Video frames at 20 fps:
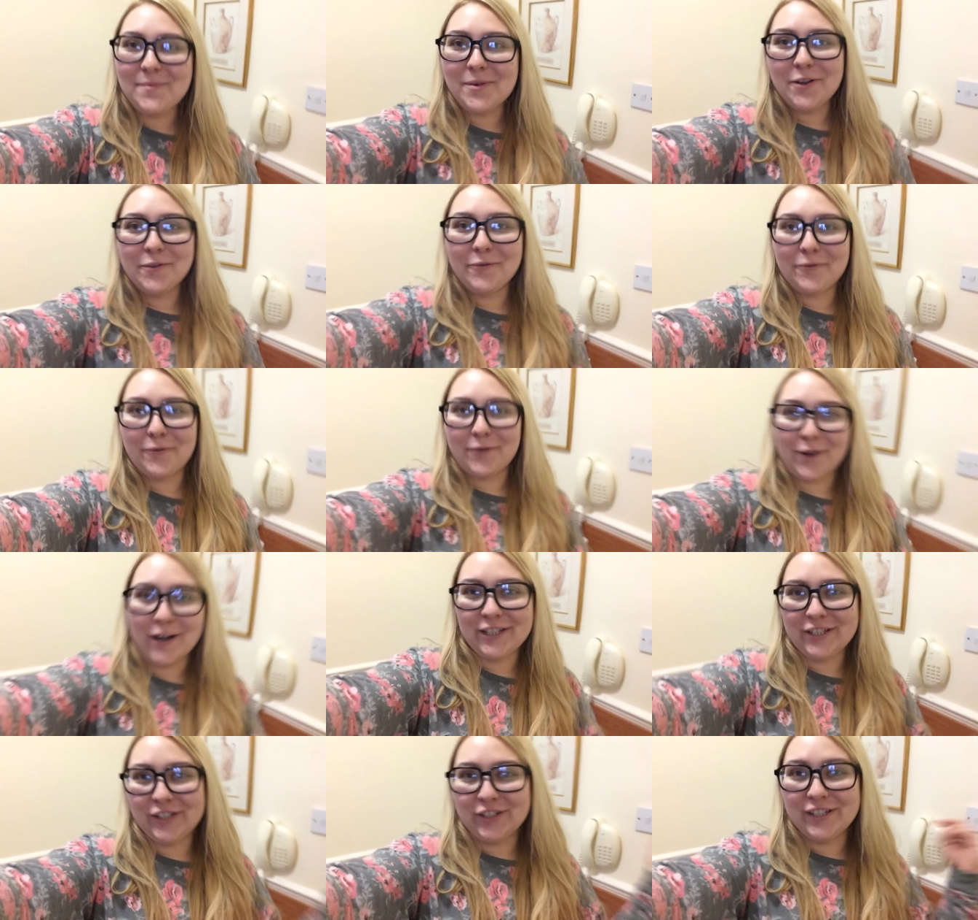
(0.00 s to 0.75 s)
I'm all
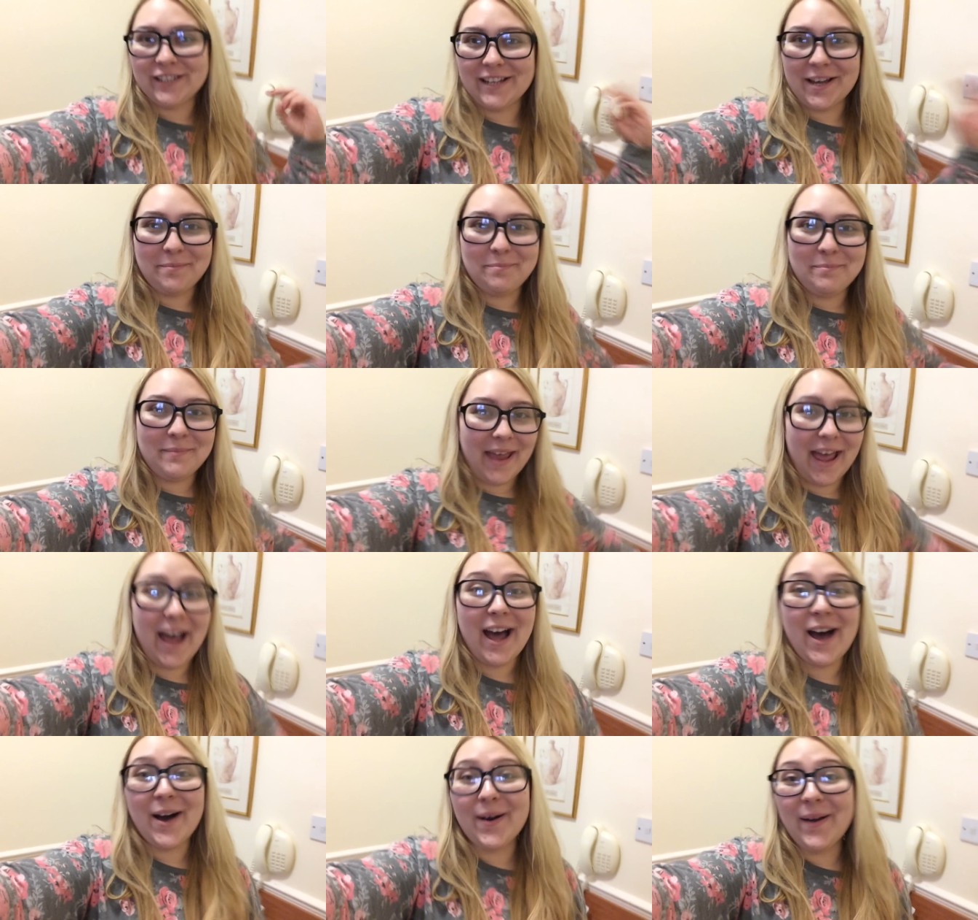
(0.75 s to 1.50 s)
freshened up
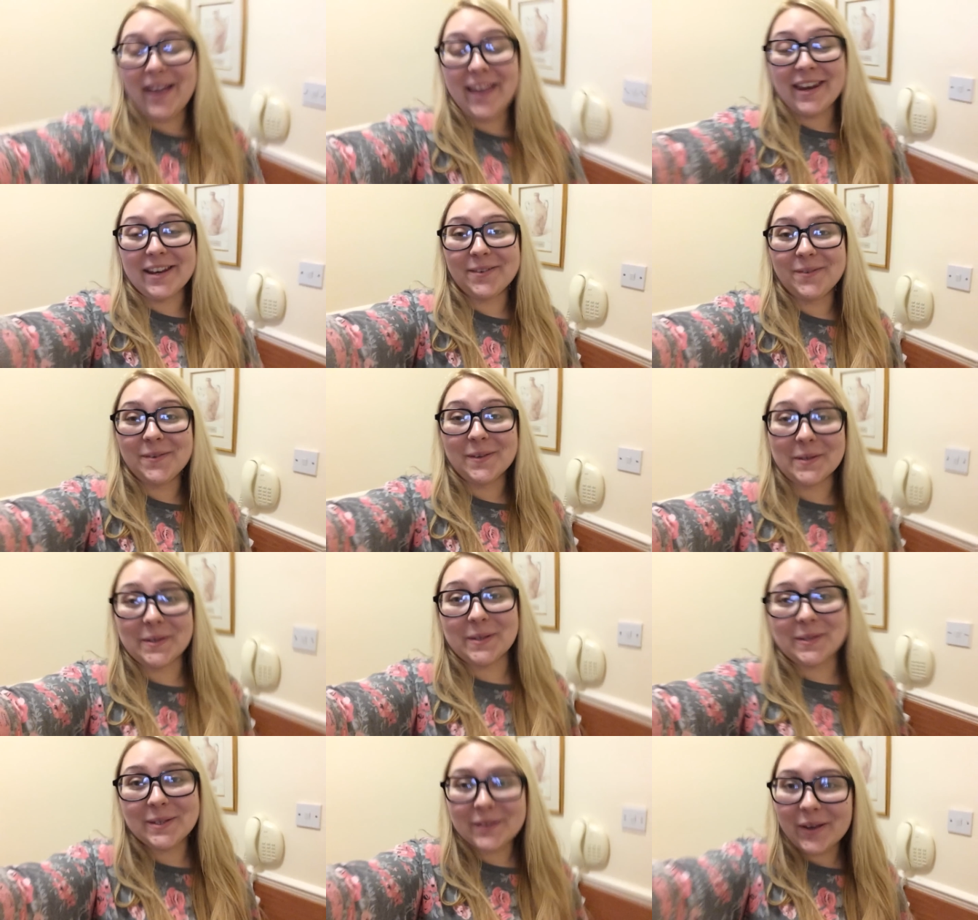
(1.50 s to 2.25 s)
now and it
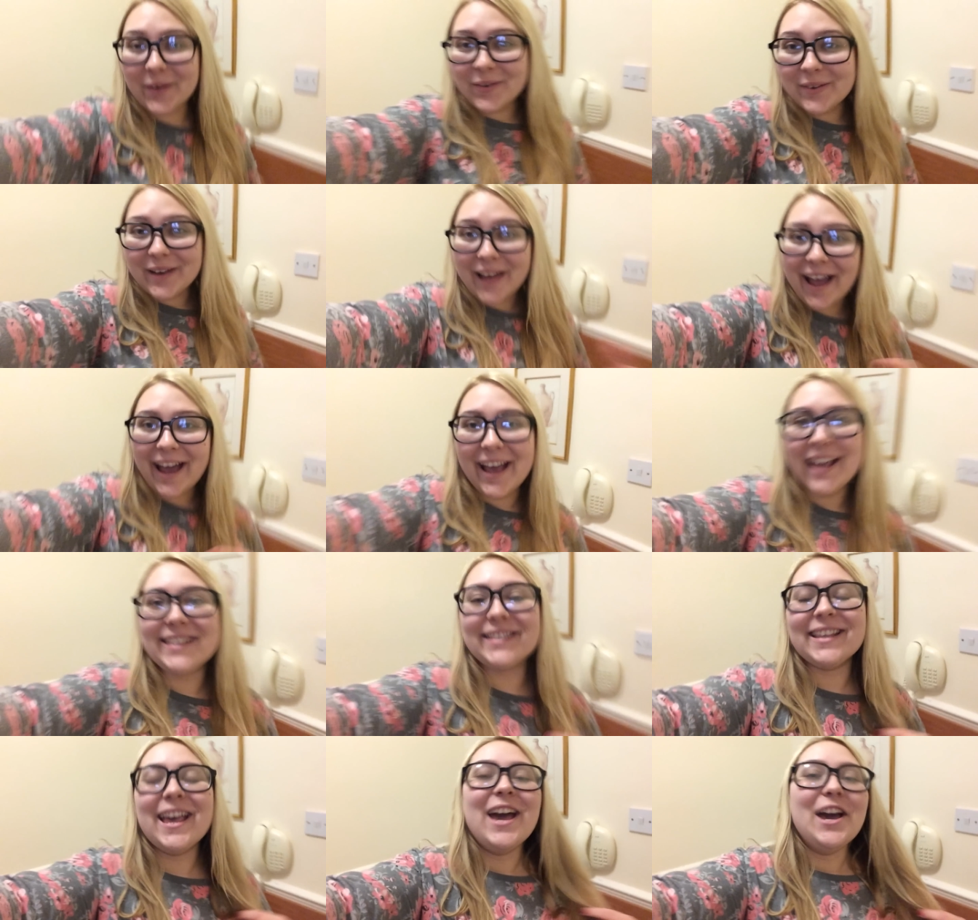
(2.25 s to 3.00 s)
feels so
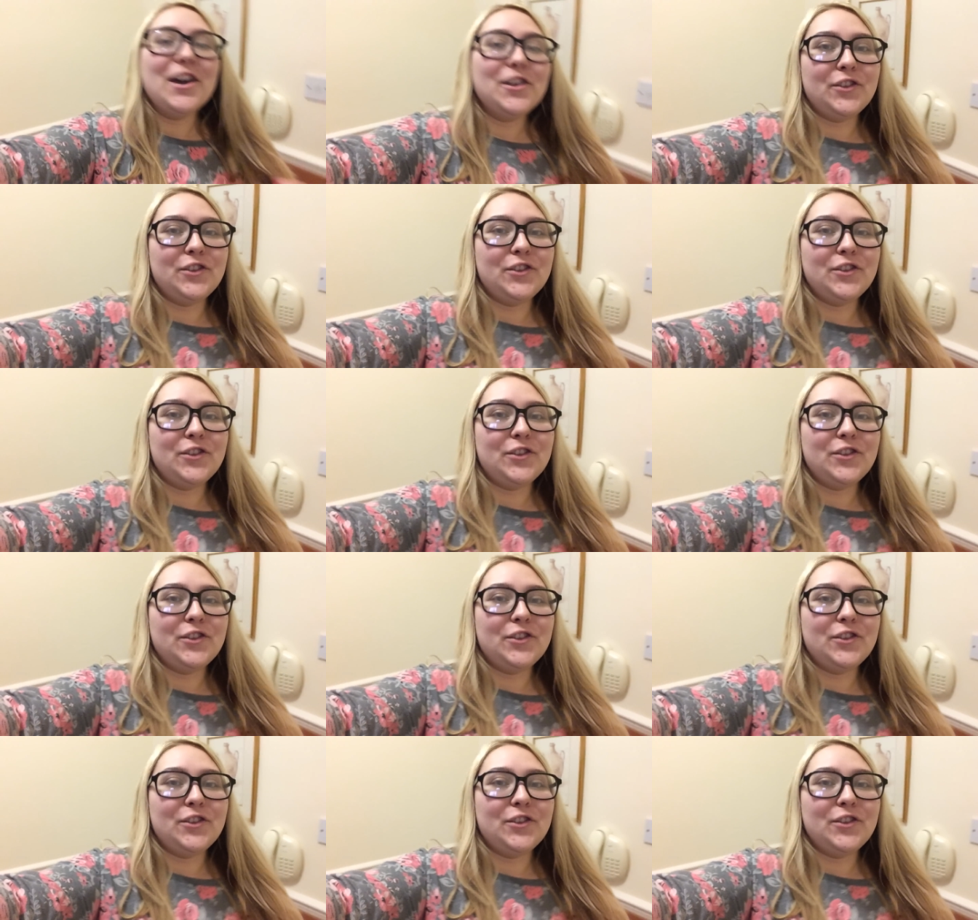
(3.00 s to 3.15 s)
nice.